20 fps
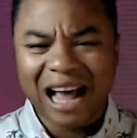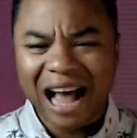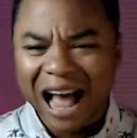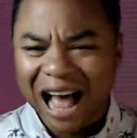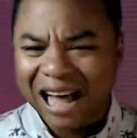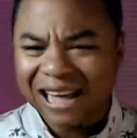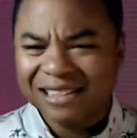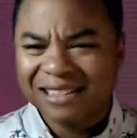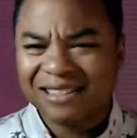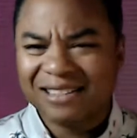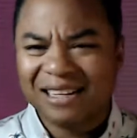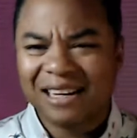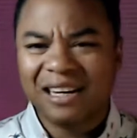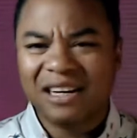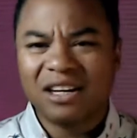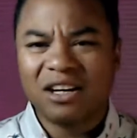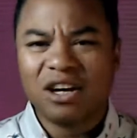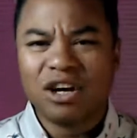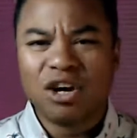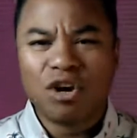
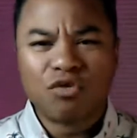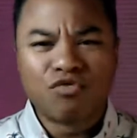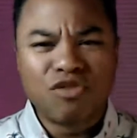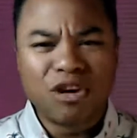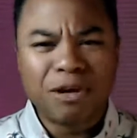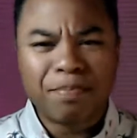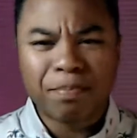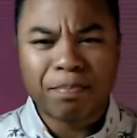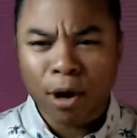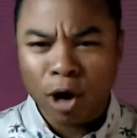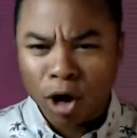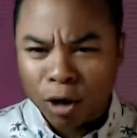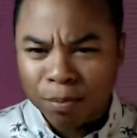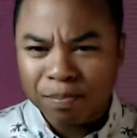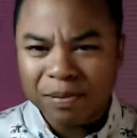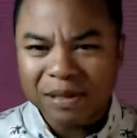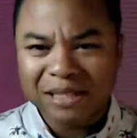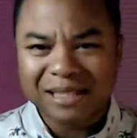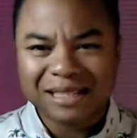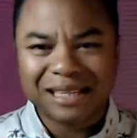content
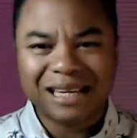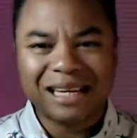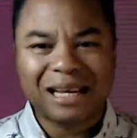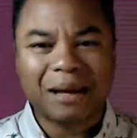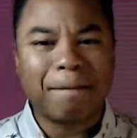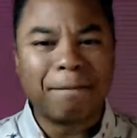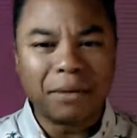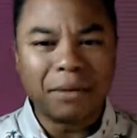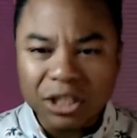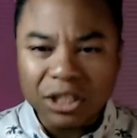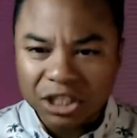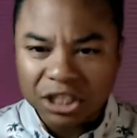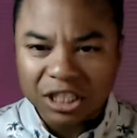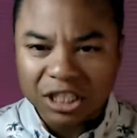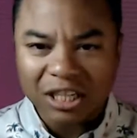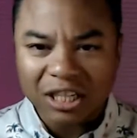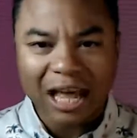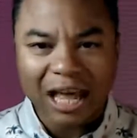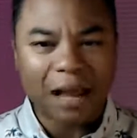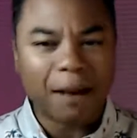repurposing
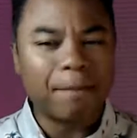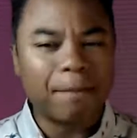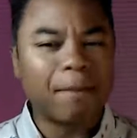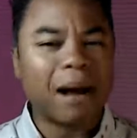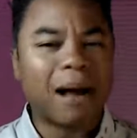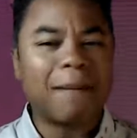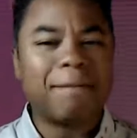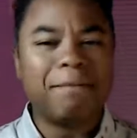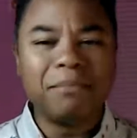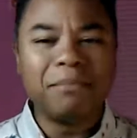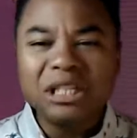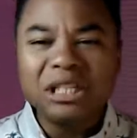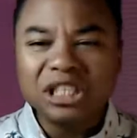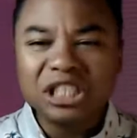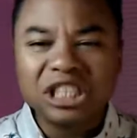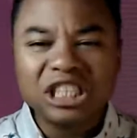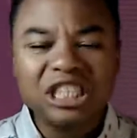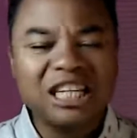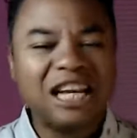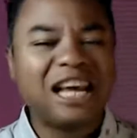mission. Like my
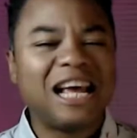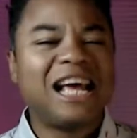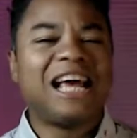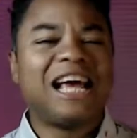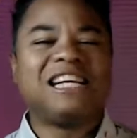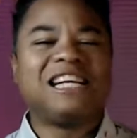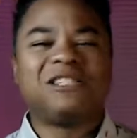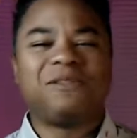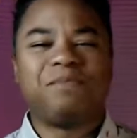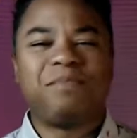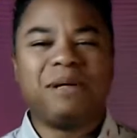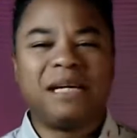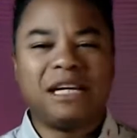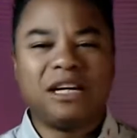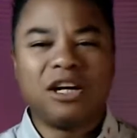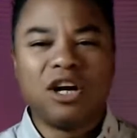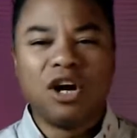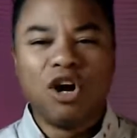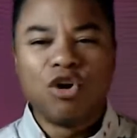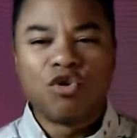mission has
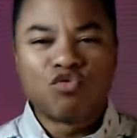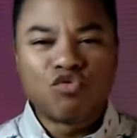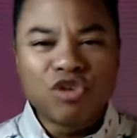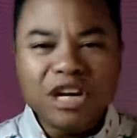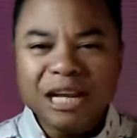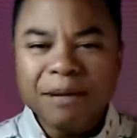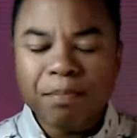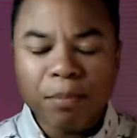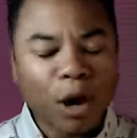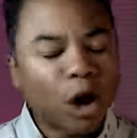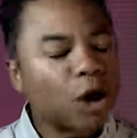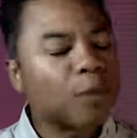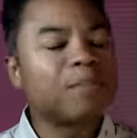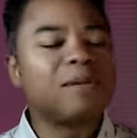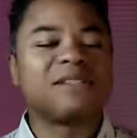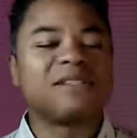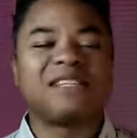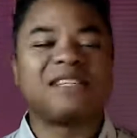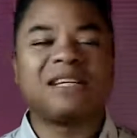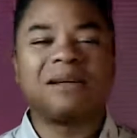been
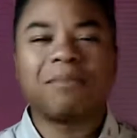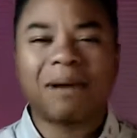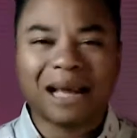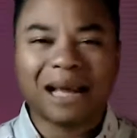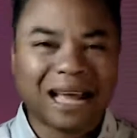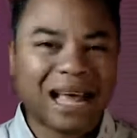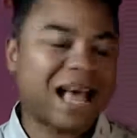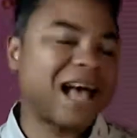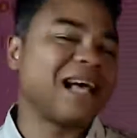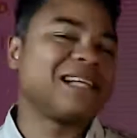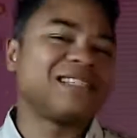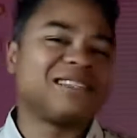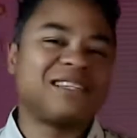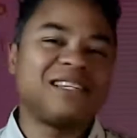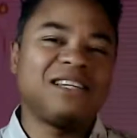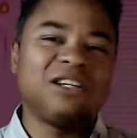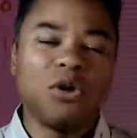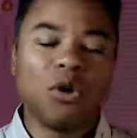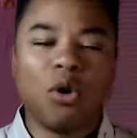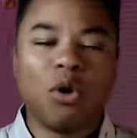repurposing my
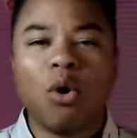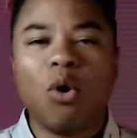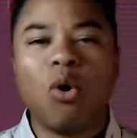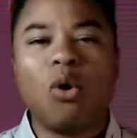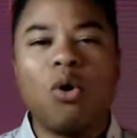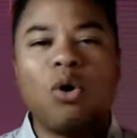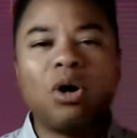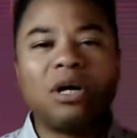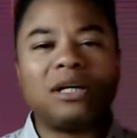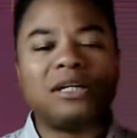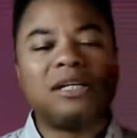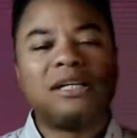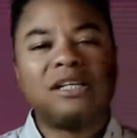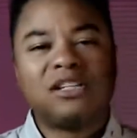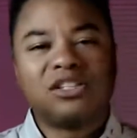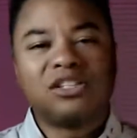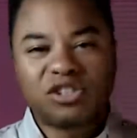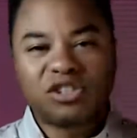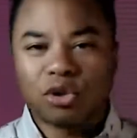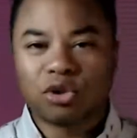content on
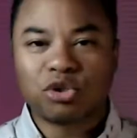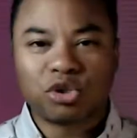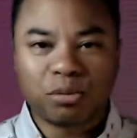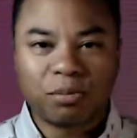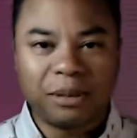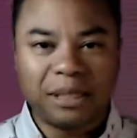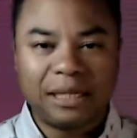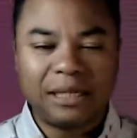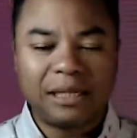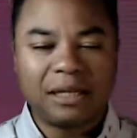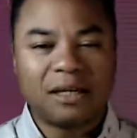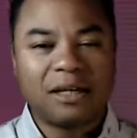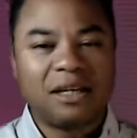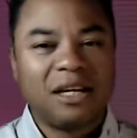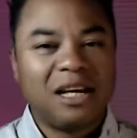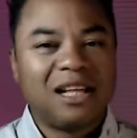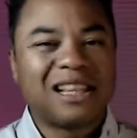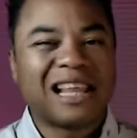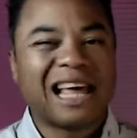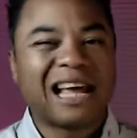social media,
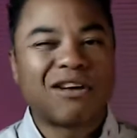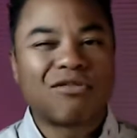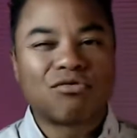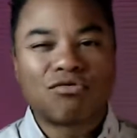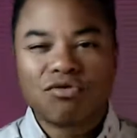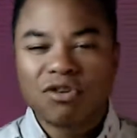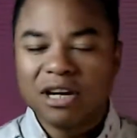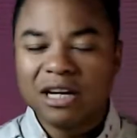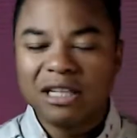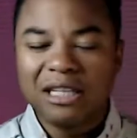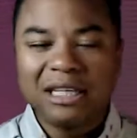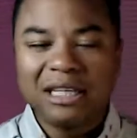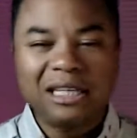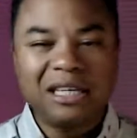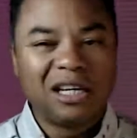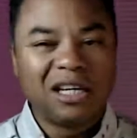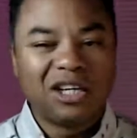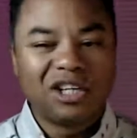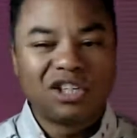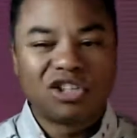like
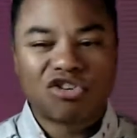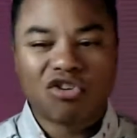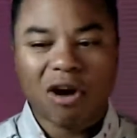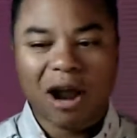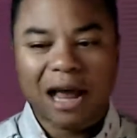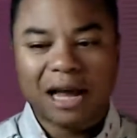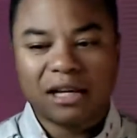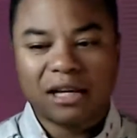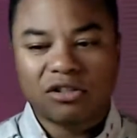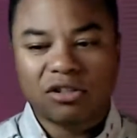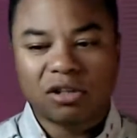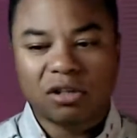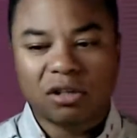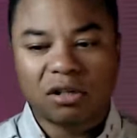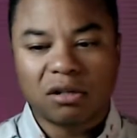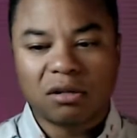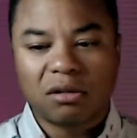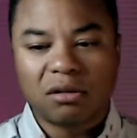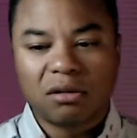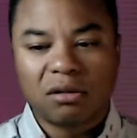really trying
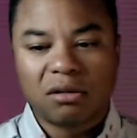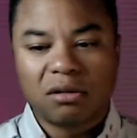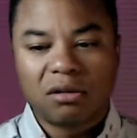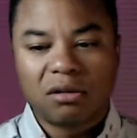to,